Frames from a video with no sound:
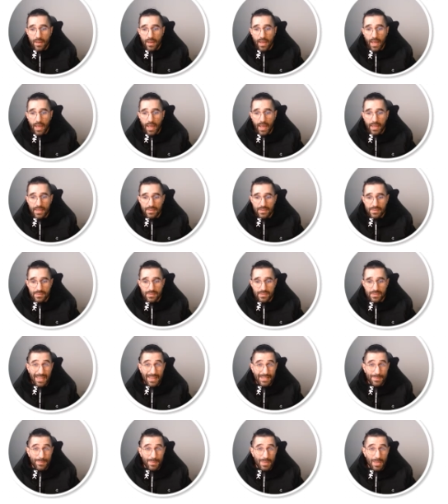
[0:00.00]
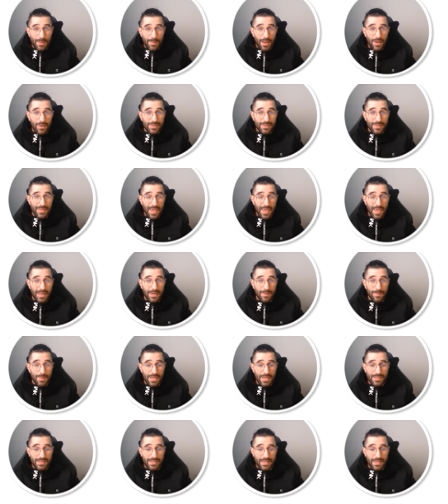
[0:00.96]
And it takes me about
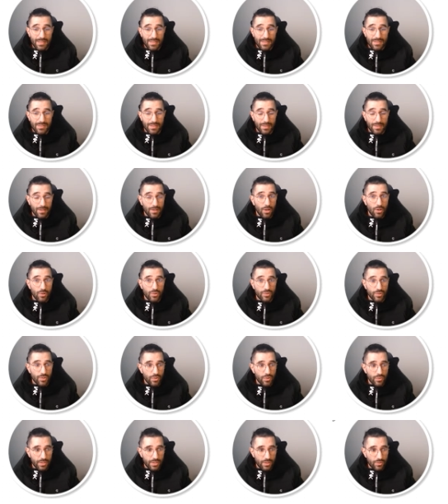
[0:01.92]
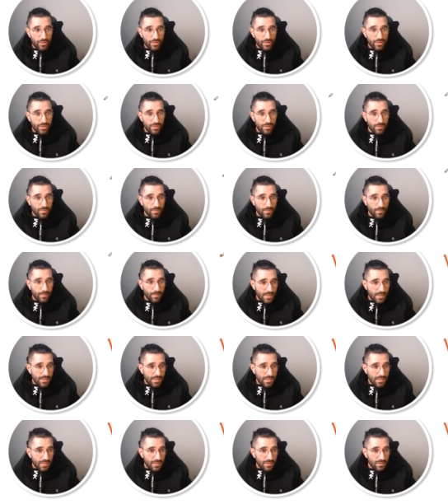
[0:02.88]
10 meetings to close two deals.
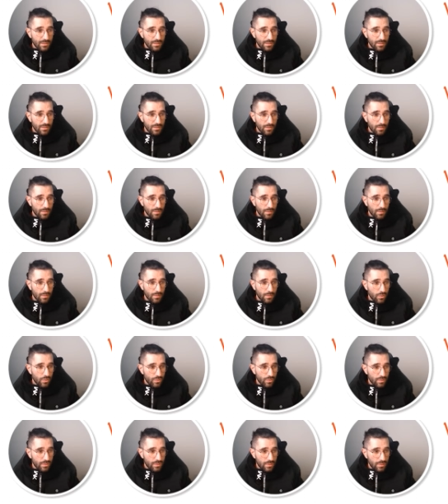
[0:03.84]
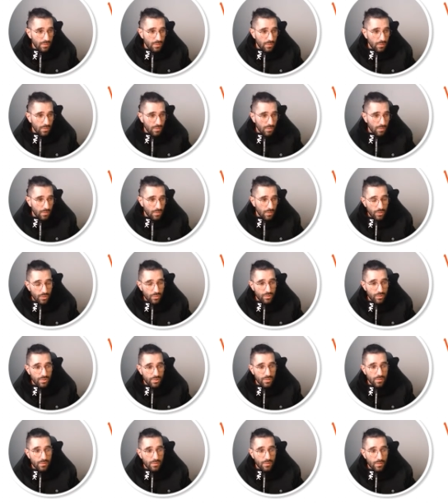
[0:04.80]
10 meetings equals two
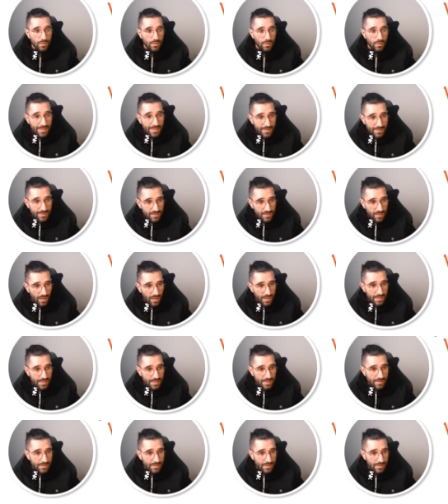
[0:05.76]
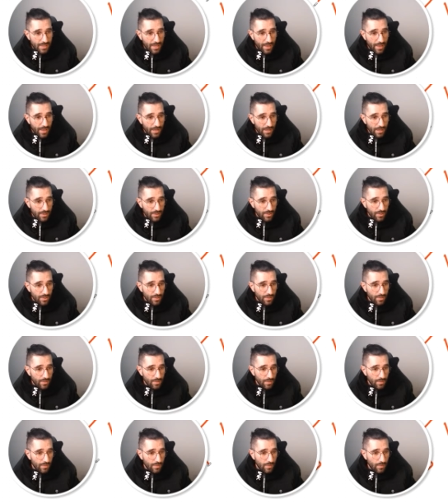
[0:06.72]
deals, which means I need to
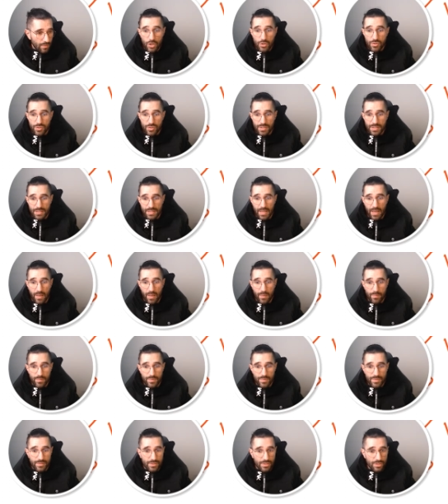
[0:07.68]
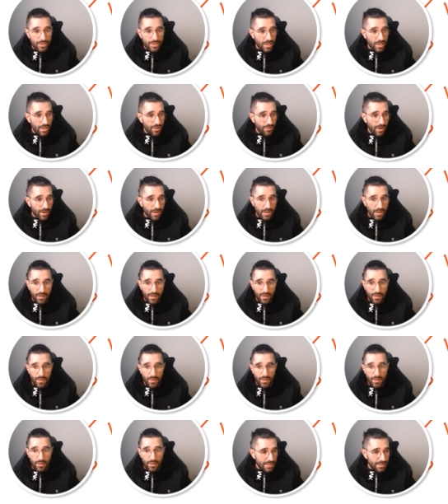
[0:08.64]
send 200 DMs to
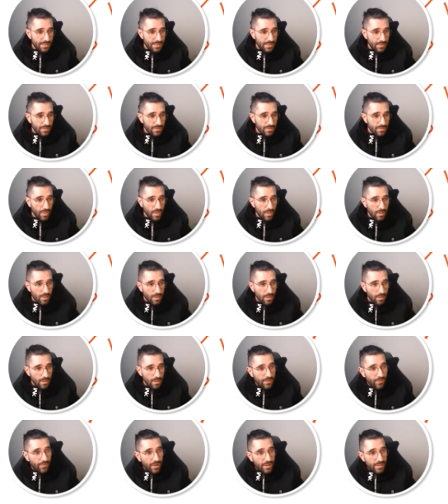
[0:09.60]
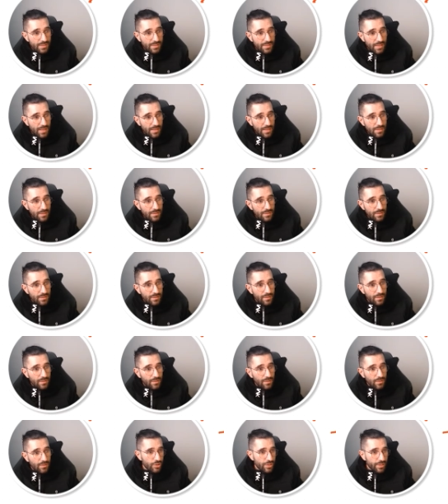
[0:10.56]
generate 10 meetings. And if I
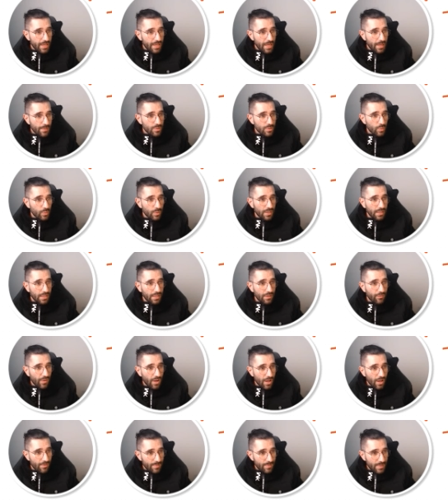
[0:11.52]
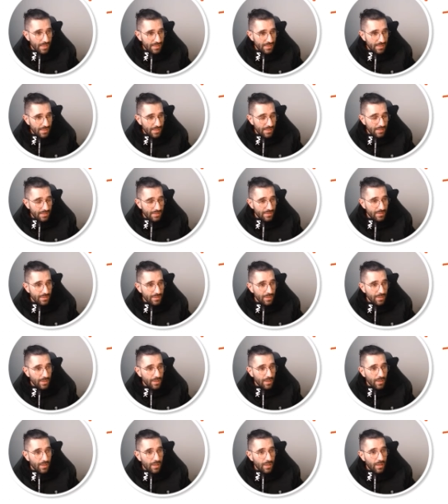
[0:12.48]
send 100 DMs, we're getting five
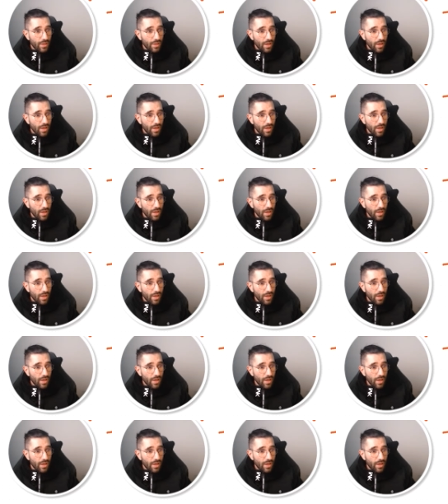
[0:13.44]
meetings.